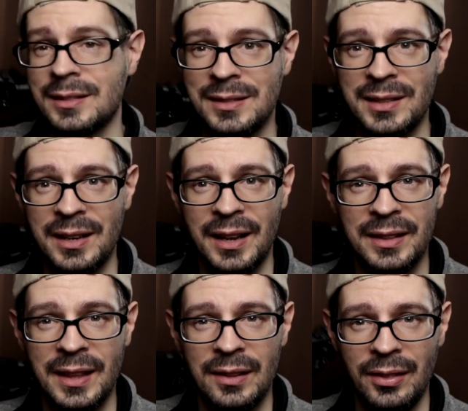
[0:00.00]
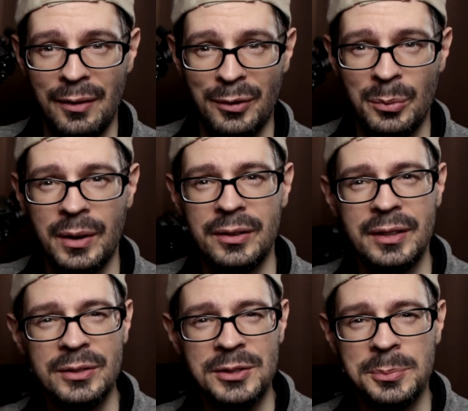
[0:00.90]
This is kind of at that level where
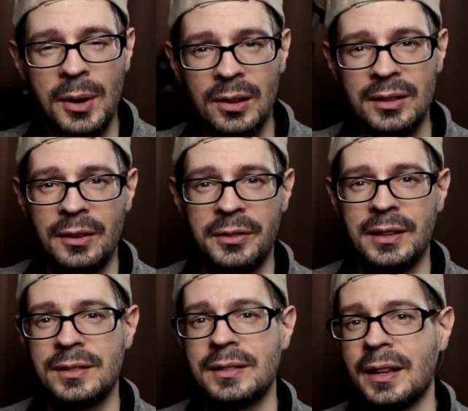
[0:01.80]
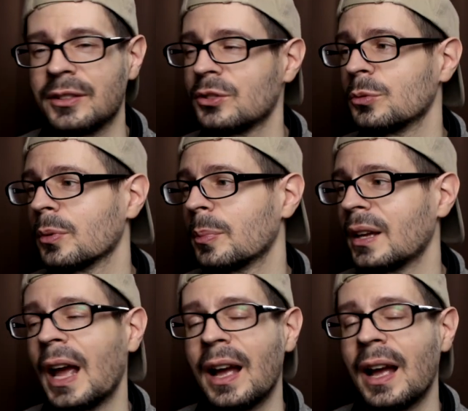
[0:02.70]
it is small enough that it's not a super big